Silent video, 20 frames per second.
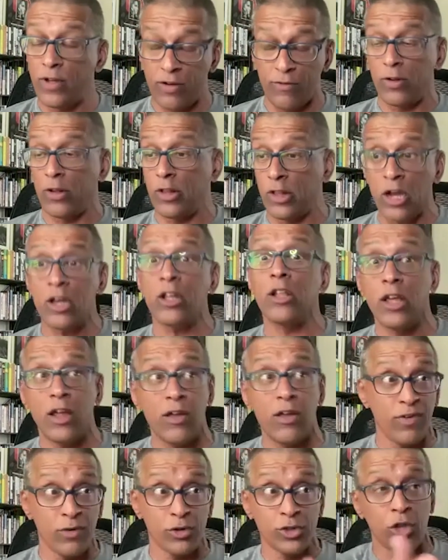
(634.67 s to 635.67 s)
luckily
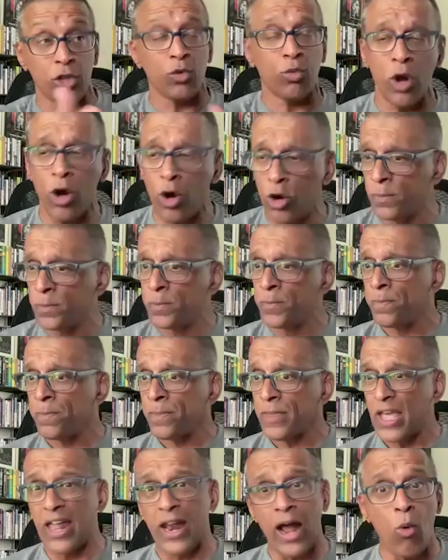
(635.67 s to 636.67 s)
if it was on the road
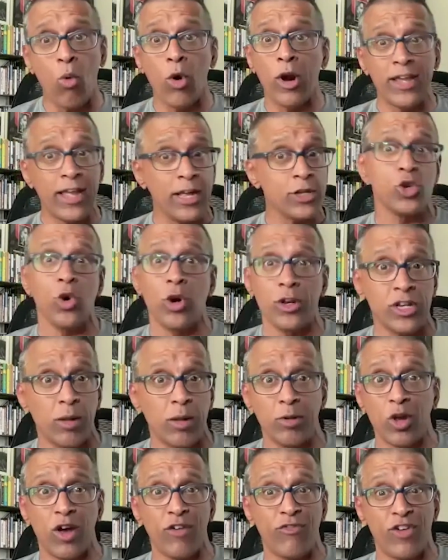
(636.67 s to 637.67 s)
and I wanted to get you on
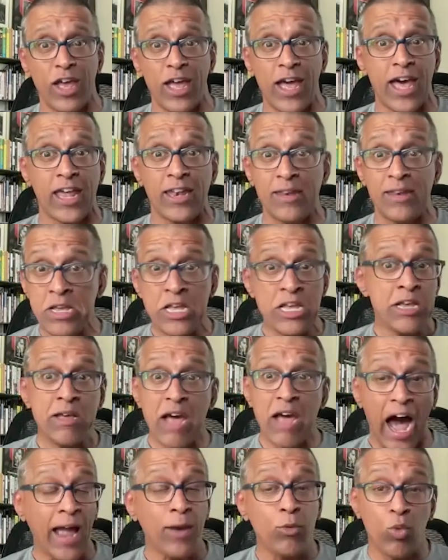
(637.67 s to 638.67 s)
WFAN,
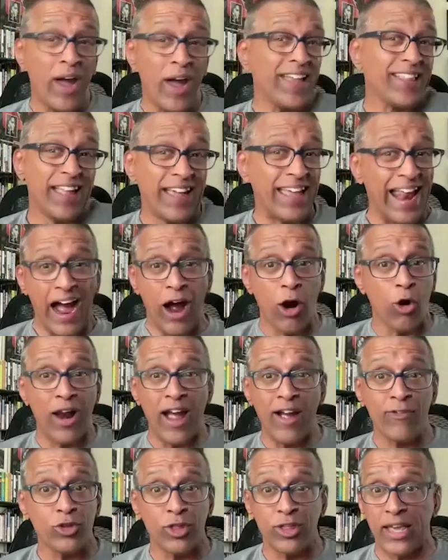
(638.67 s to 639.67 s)
I'd wait like an hour
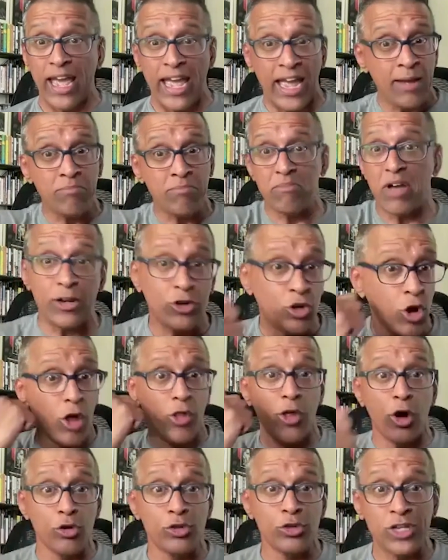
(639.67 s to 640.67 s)
after the game. I'd call
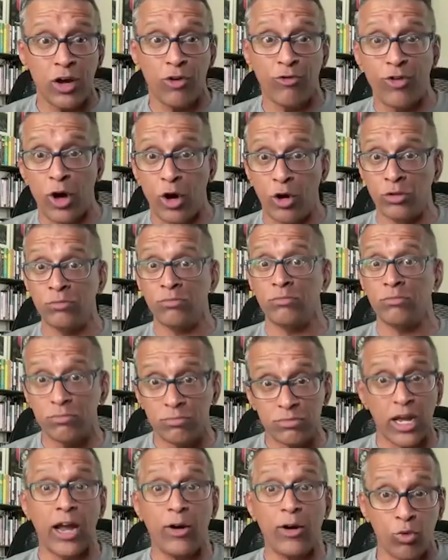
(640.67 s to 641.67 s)
the hotel phone.
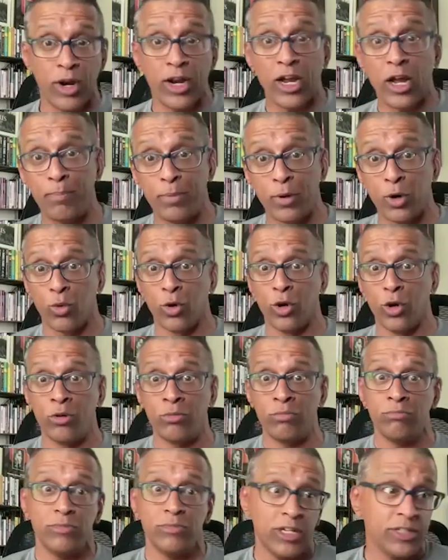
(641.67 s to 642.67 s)
I'd ring up your
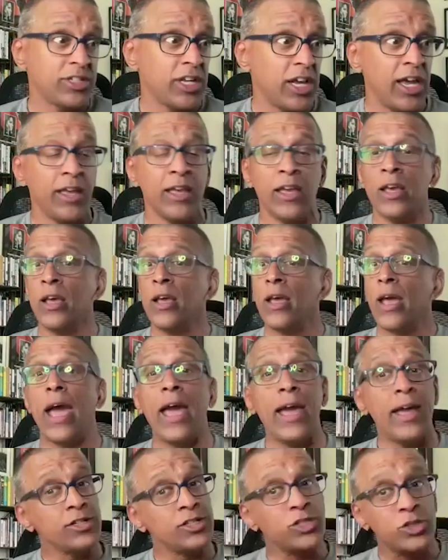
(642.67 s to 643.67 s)
room and say,
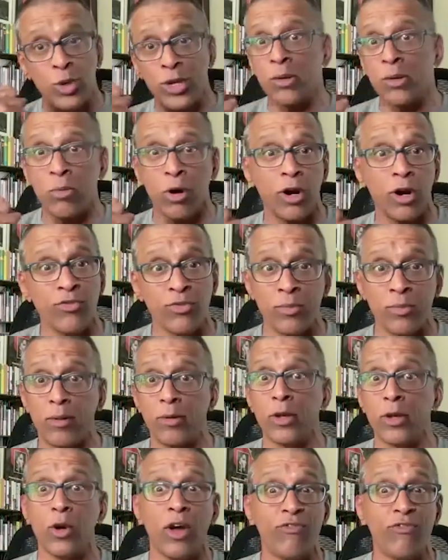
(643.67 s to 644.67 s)
"Hey, it's Sweeny Murti from
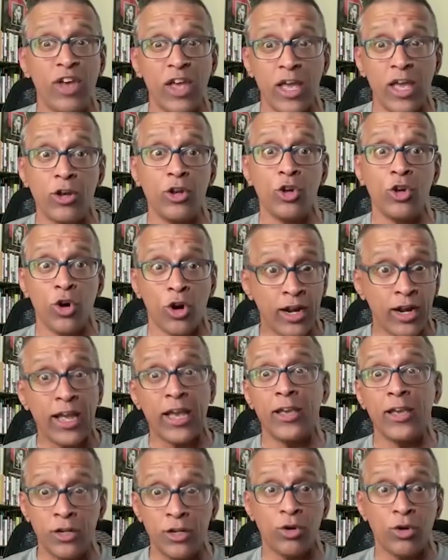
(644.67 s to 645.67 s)
WFA in New York. How
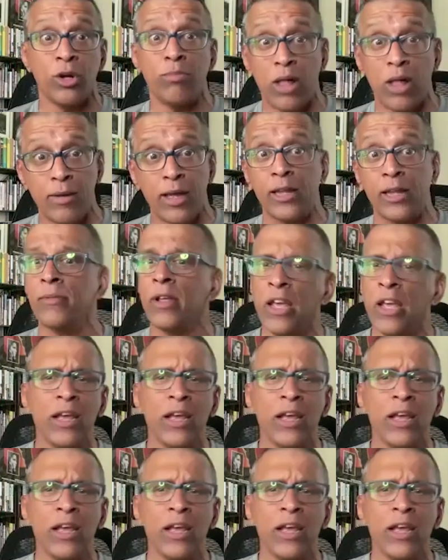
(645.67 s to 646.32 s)
you doing?" And